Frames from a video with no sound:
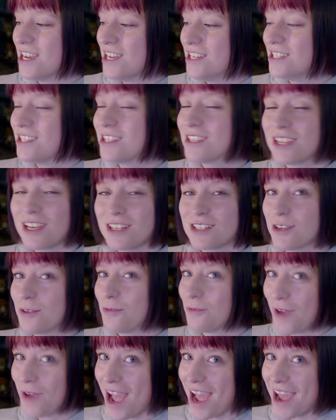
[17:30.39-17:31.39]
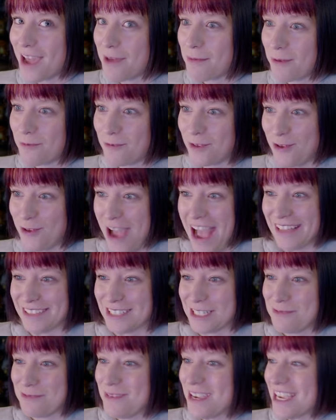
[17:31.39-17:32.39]
such a vibe, if you
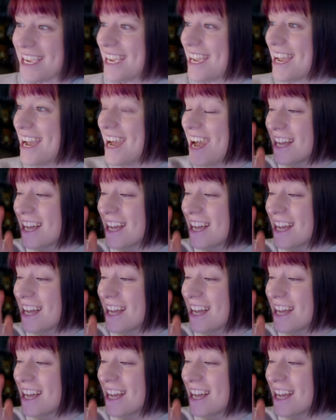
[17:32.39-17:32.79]
ask me.